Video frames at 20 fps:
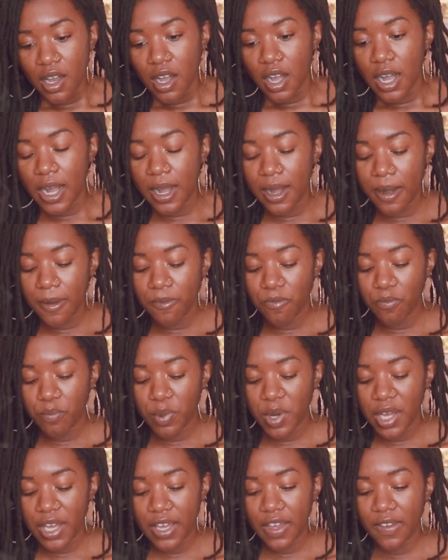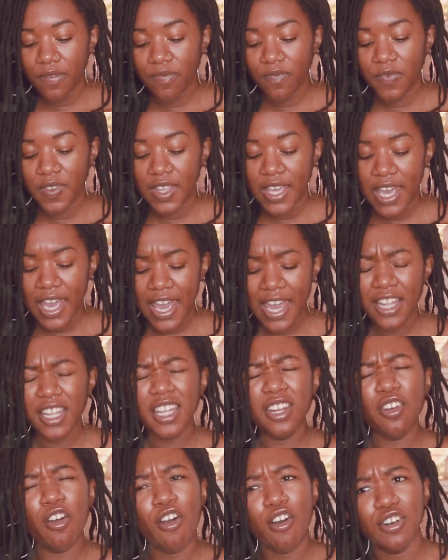But yeah, and
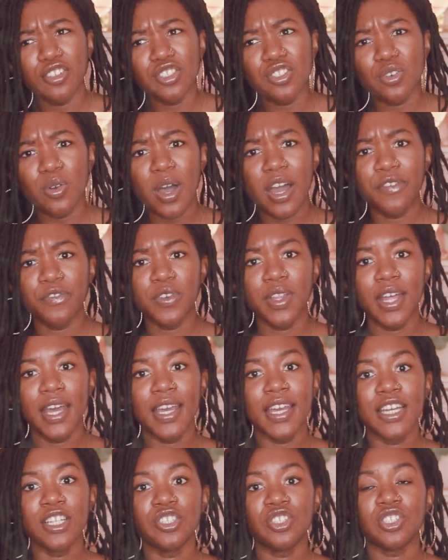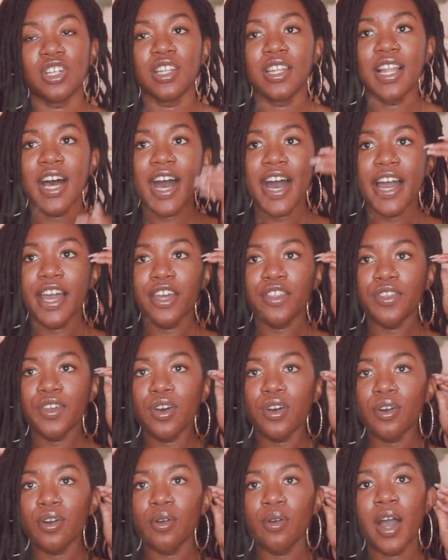then also I feel like in July
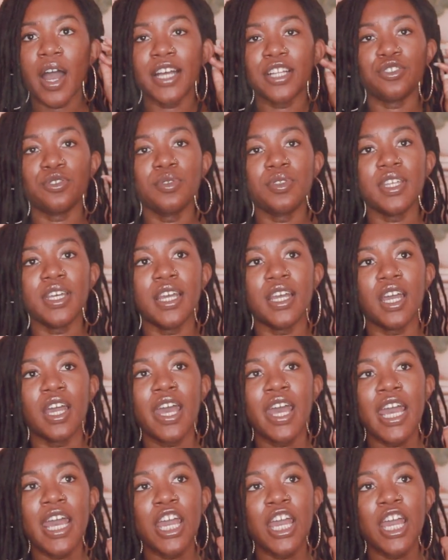though, I do think